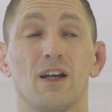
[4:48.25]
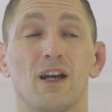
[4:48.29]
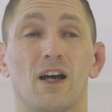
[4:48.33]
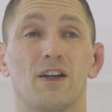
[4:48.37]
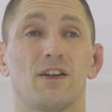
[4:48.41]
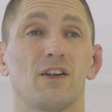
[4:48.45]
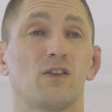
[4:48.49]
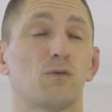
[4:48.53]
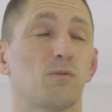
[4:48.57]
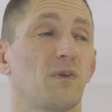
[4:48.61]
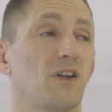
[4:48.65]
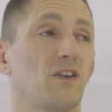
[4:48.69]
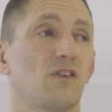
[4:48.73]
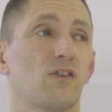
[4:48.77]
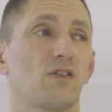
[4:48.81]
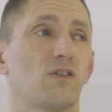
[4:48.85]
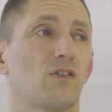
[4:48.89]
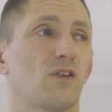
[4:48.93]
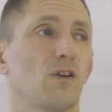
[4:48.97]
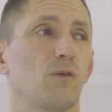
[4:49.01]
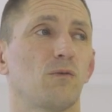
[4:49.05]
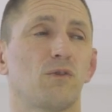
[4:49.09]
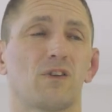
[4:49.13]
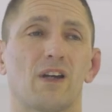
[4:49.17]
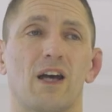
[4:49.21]
And this means
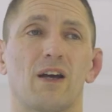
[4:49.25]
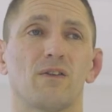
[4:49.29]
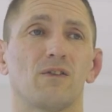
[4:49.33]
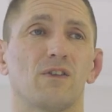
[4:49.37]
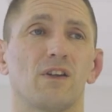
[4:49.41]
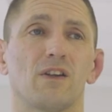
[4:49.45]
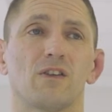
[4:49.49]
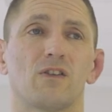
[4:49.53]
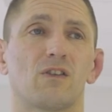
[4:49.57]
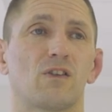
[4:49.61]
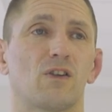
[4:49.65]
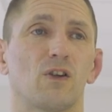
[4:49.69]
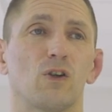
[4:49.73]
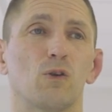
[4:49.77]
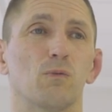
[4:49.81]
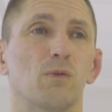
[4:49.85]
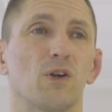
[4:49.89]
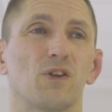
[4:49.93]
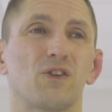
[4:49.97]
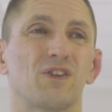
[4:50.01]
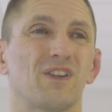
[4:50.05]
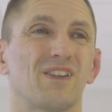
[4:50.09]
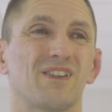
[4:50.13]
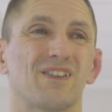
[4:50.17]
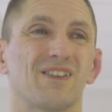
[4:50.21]
sometimes it's two
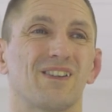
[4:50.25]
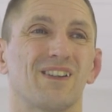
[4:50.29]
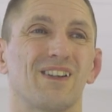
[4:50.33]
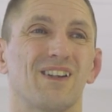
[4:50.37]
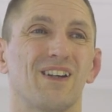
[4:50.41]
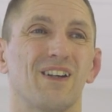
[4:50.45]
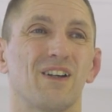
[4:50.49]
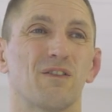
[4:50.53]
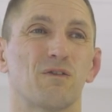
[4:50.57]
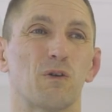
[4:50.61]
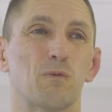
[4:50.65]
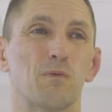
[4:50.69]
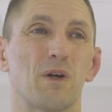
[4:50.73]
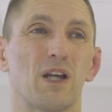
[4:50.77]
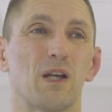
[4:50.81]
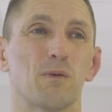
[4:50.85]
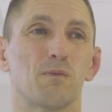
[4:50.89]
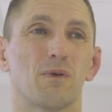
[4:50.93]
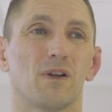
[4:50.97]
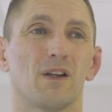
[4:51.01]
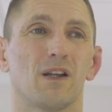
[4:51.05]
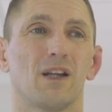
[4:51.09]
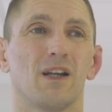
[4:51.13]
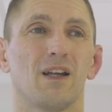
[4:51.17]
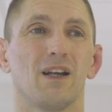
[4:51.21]
buses for
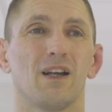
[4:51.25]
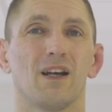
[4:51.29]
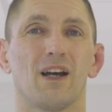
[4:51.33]
people,